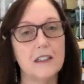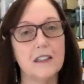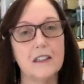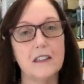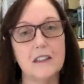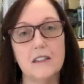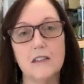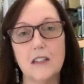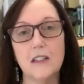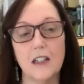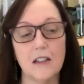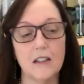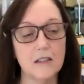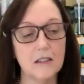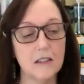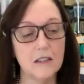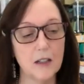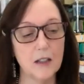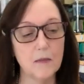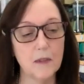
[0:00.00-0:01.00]
you
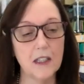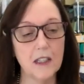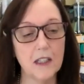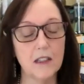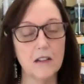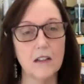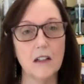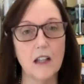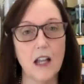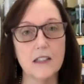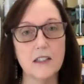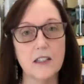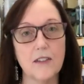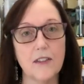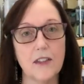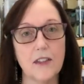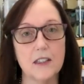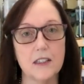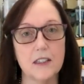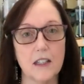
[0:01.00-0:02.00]
know, I mean, there are lots of
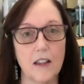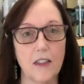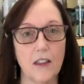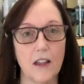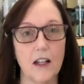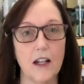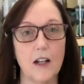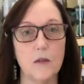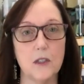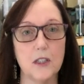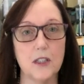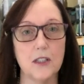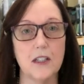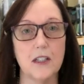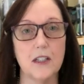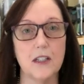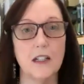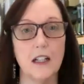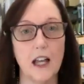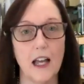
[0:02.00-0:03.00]
things I thought I was going
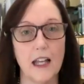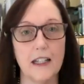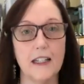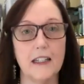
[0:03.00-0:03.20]
to like.